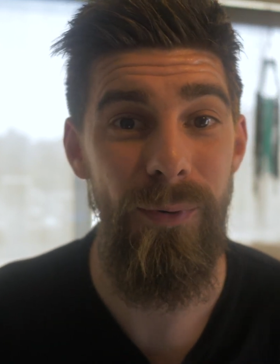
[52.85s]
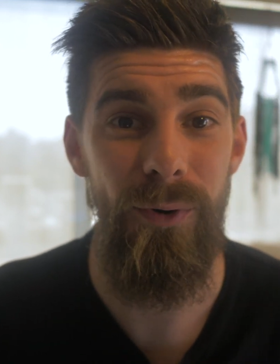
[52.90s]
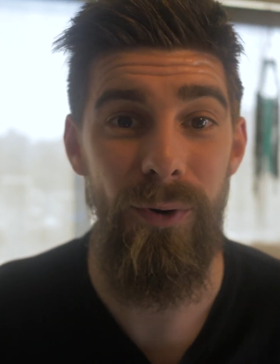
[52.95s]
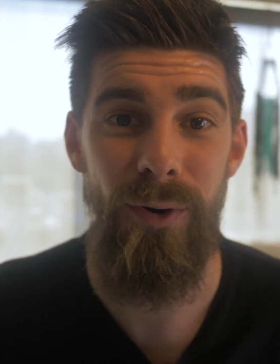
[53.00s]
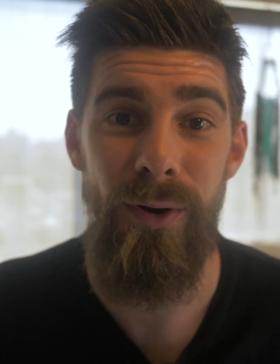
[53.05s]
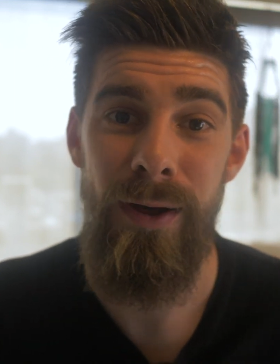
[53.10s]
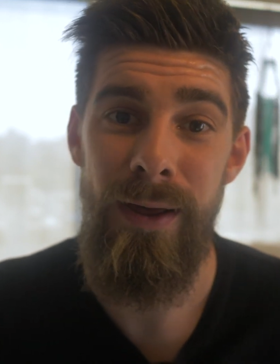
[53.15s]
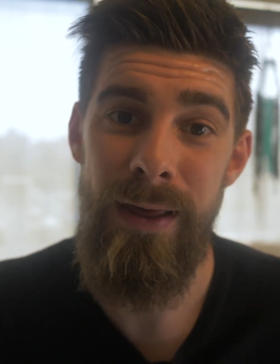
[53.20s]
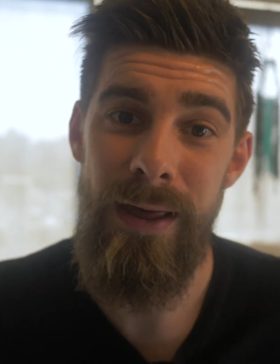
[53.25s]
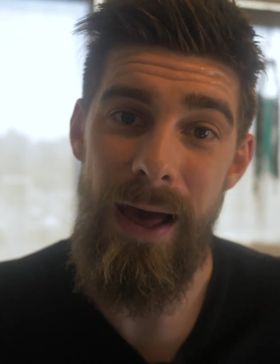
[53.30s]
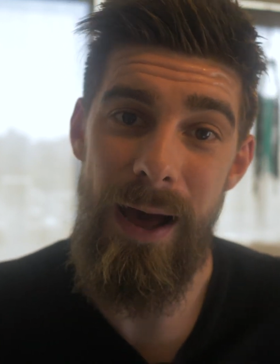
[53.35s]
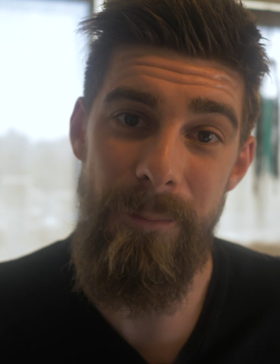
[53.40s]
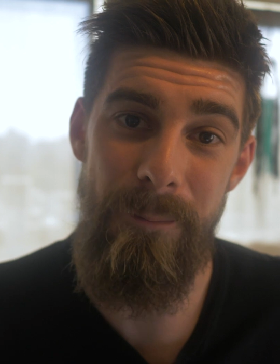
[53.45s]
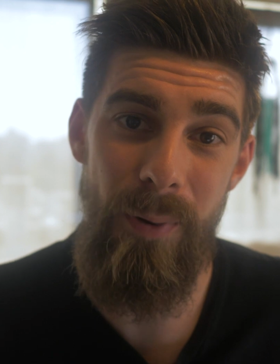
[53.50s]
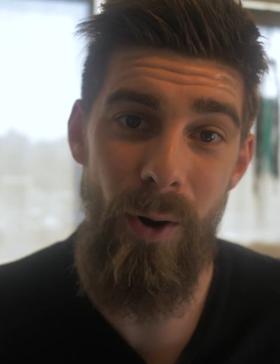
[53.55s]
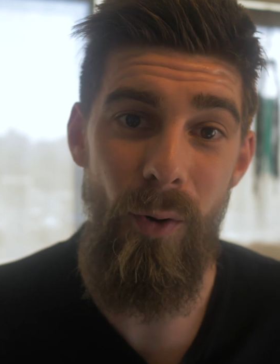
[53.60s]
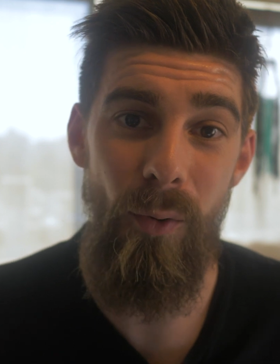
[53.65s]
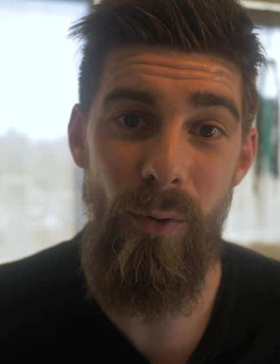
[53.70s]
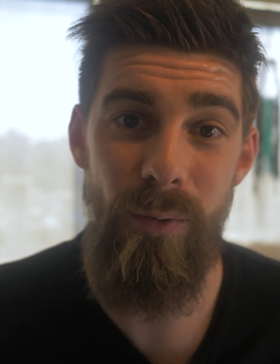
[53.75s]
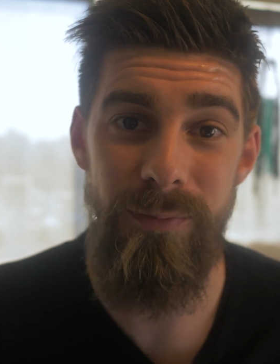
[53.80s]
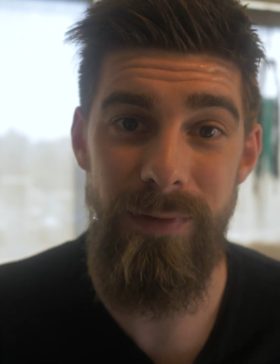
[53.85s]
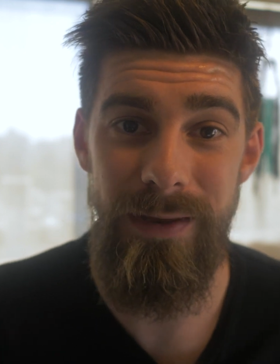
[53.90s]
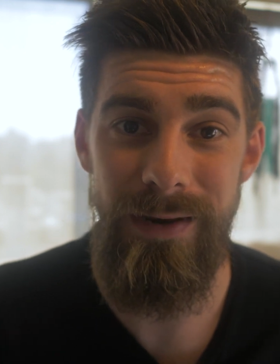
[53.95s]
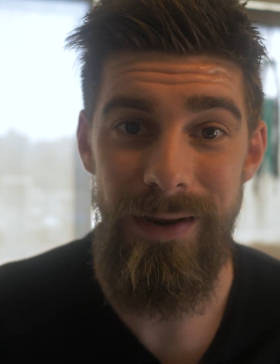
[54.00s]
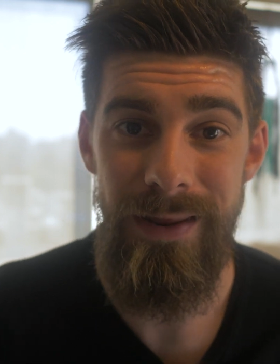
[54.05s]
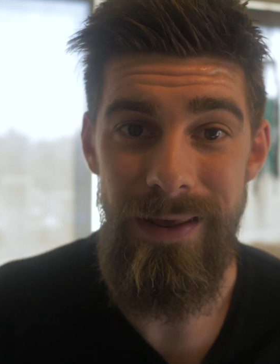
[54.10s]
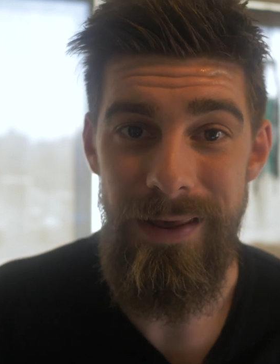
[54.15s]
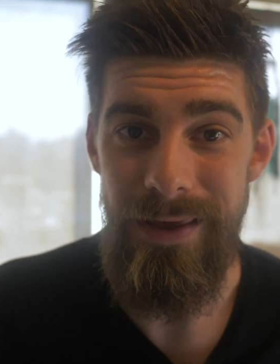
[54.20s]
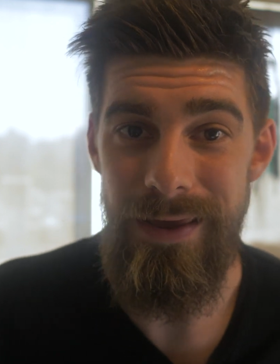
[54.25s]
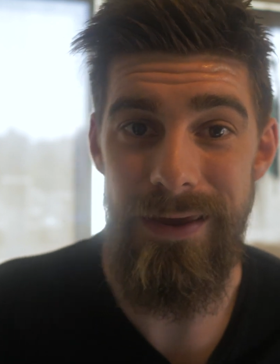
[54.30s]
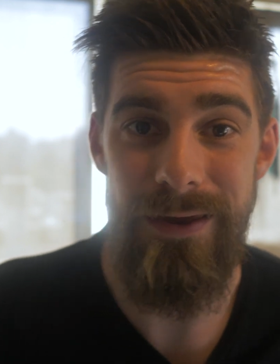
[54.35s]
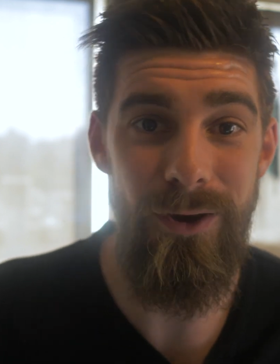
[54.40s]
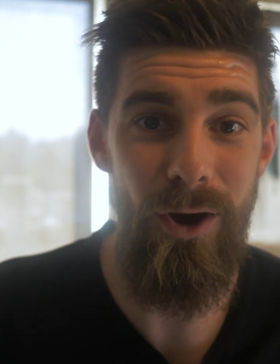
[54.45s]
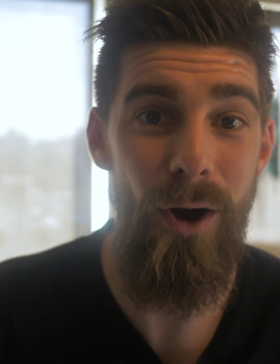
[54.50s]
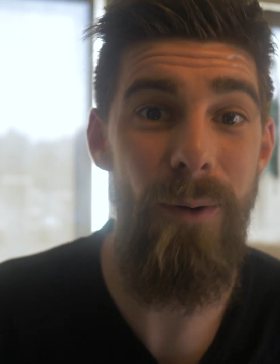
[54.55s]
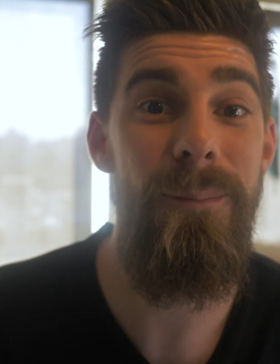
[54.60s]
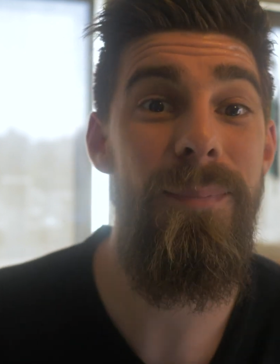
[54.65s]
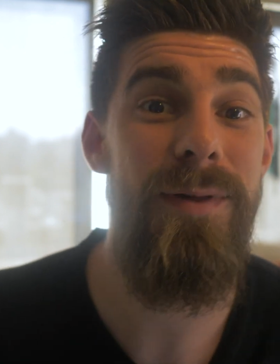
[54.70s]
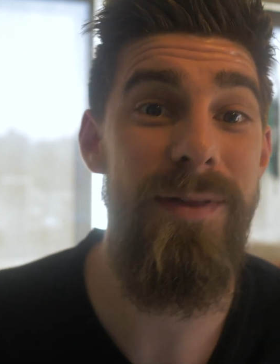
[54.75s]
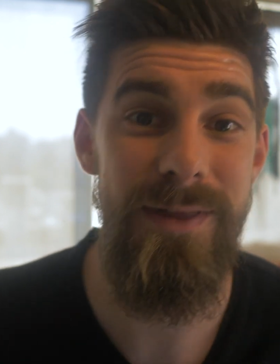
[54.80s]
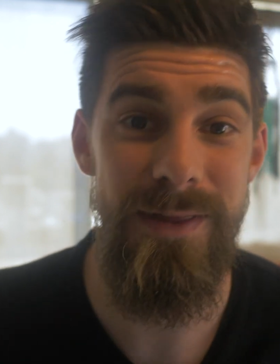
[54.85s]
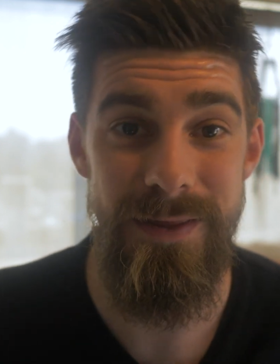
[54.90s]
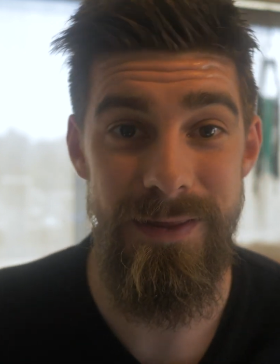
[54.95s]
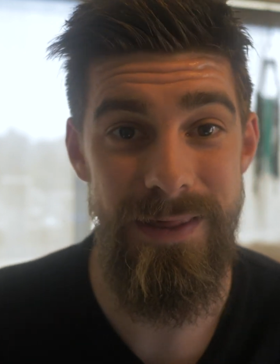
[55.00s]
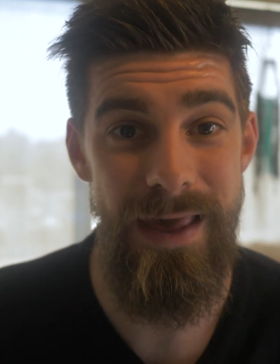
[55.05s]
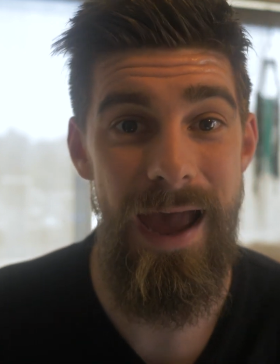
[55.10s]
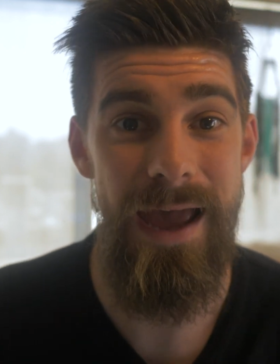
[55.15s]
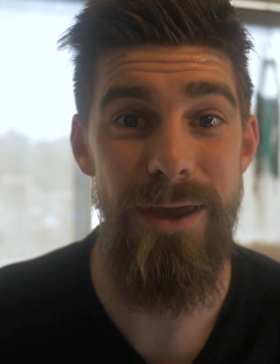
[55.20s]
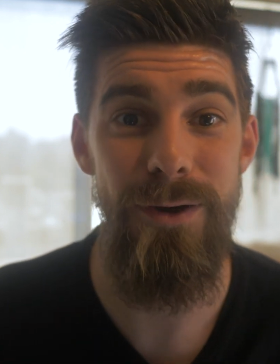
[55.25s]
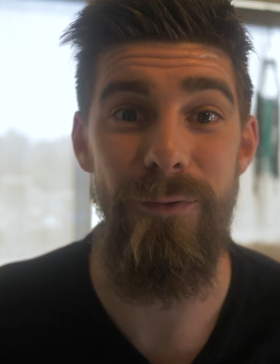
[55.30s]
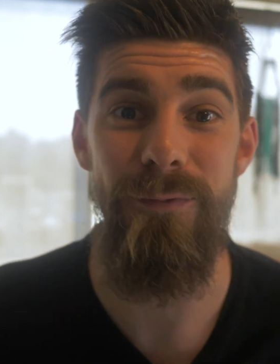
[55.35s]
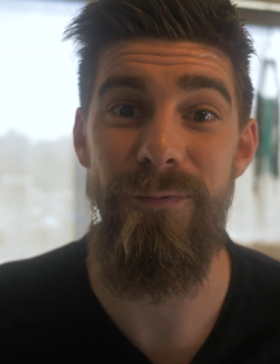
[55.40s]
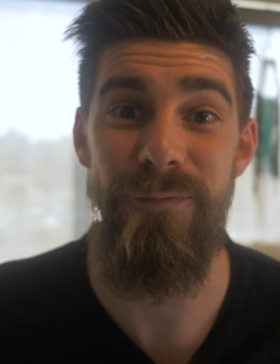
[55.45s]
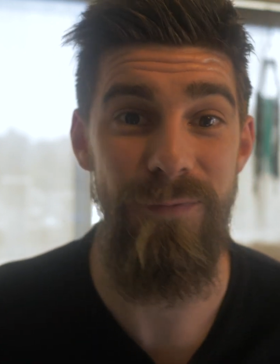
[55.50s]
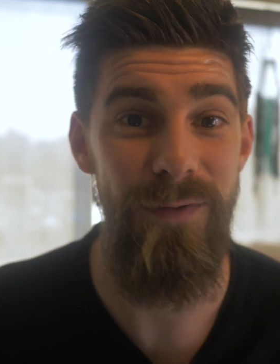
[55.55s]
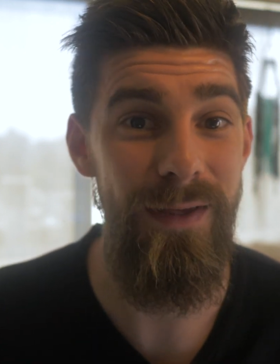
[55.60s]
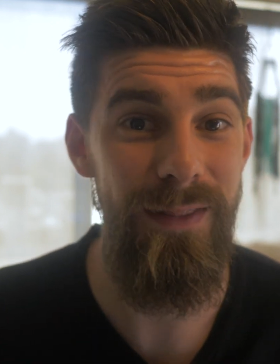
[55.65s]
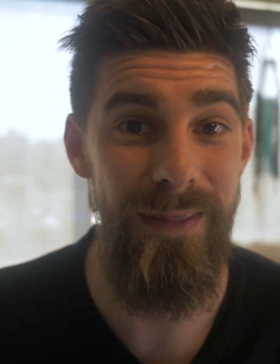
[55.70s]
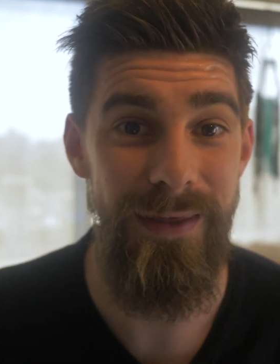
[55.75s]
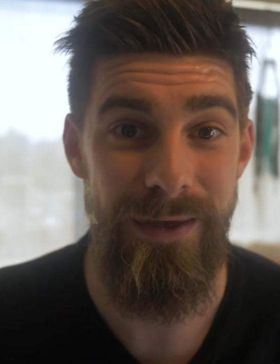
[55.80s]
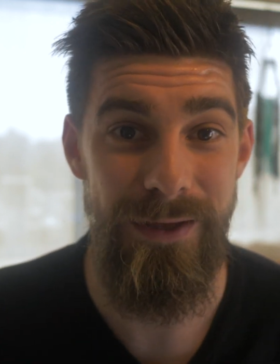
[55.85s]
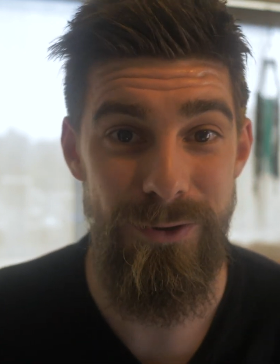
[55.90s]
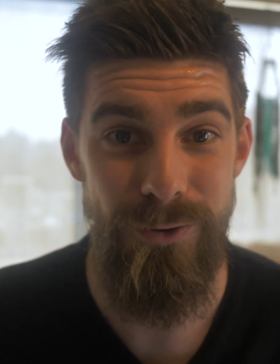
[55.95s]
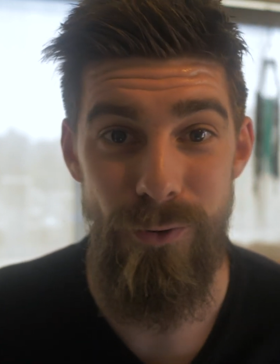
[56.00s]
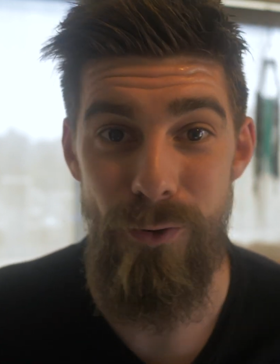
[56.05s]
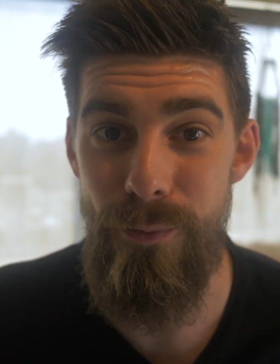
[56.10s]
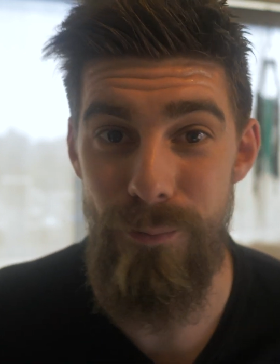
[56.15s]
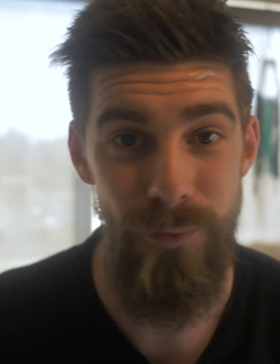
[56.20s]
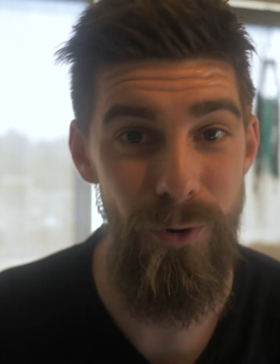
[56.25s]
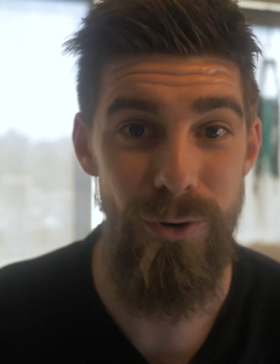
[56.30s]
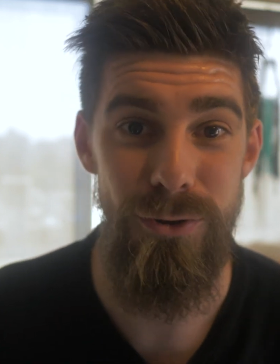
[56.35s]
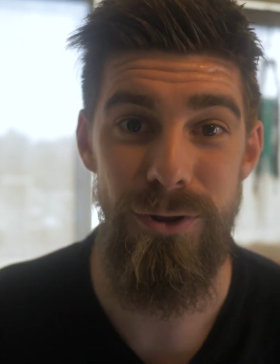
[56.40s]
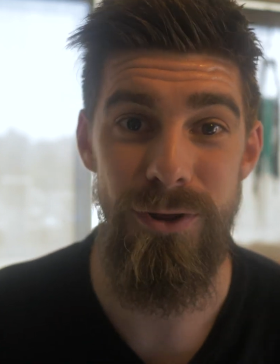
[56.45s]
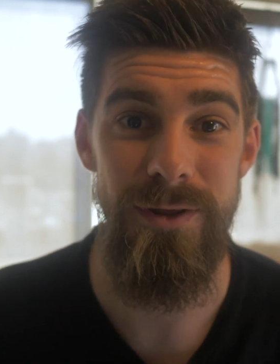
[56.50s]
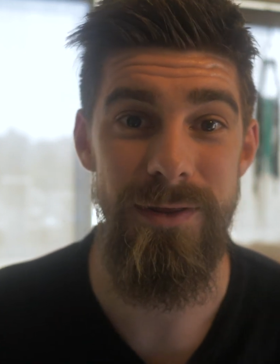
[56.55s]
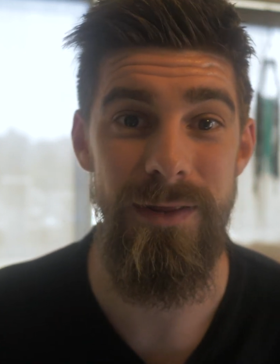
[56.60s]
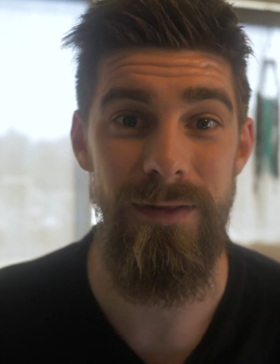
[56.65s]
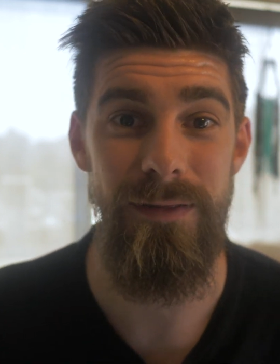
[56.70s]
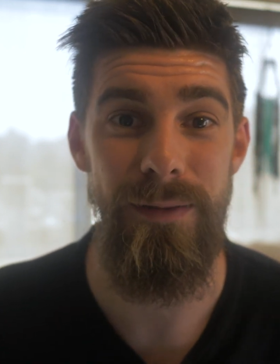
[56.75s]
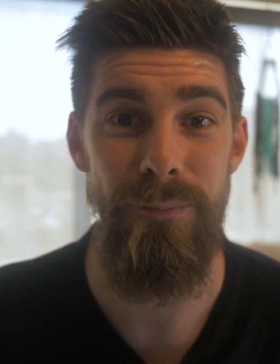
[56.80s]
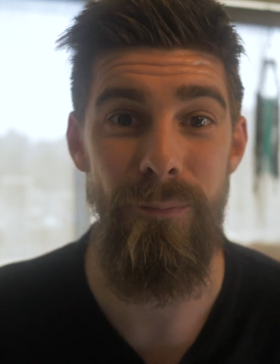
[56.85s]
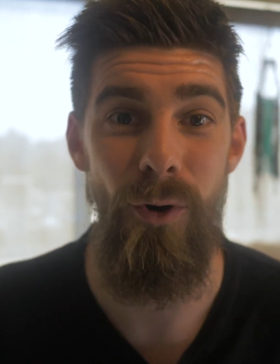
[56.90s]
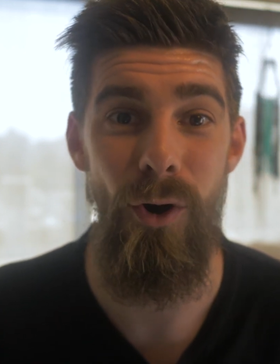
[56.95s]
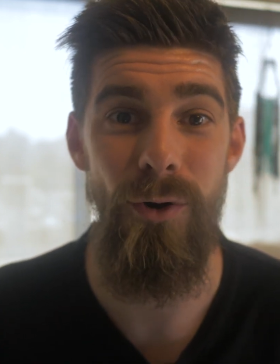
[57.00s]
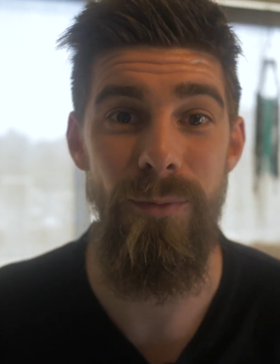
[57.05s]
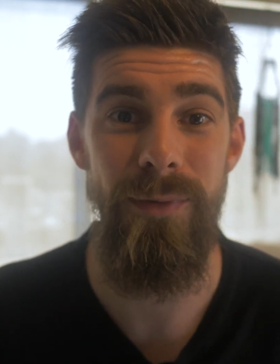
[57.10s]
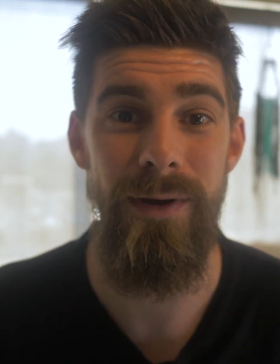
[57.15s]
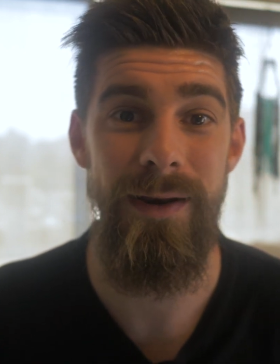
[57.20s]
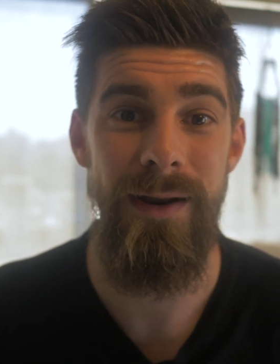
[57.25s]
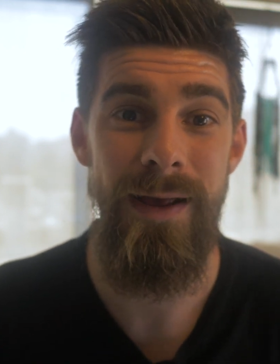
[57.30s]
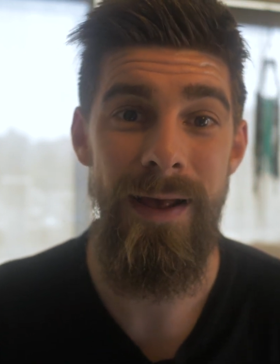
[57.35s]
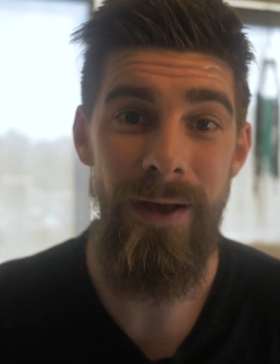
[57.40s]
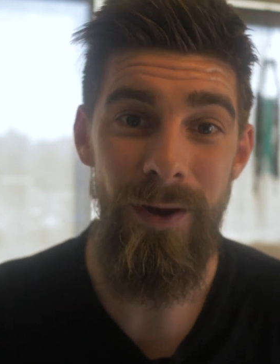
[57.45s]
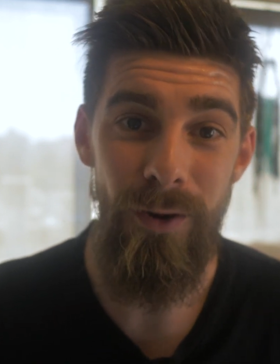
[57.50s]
or a poem that encompasses how you're feeling and your emotions at the moment,